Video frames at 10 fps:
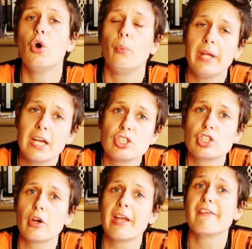We
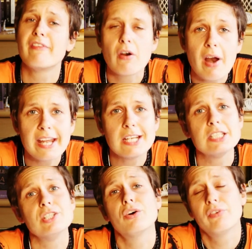enjoy a
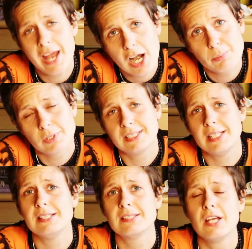variety of herbal
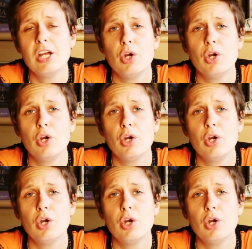teas,